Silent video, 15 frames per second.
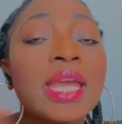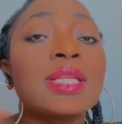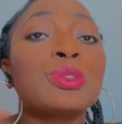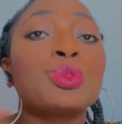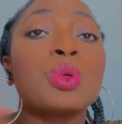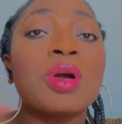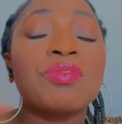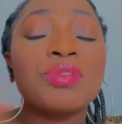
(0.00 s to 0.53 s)

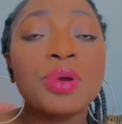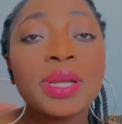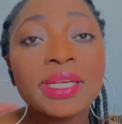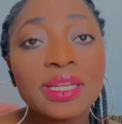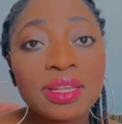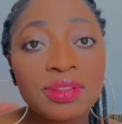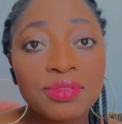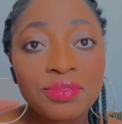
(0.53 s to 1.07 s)
to
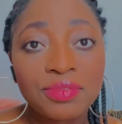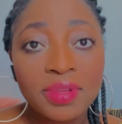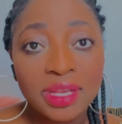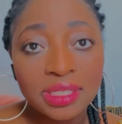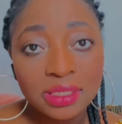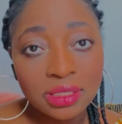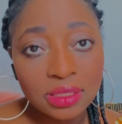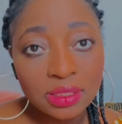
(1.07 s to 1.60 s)
avoid
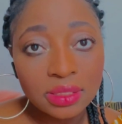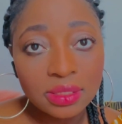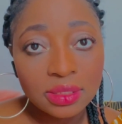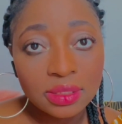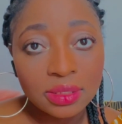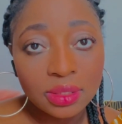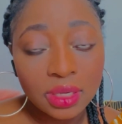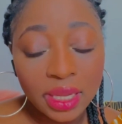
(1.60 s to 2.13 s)

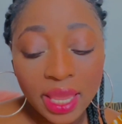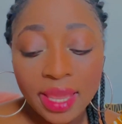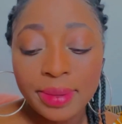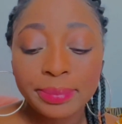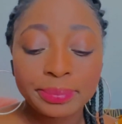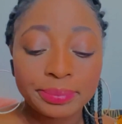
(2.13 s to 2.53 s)
infections. Okay,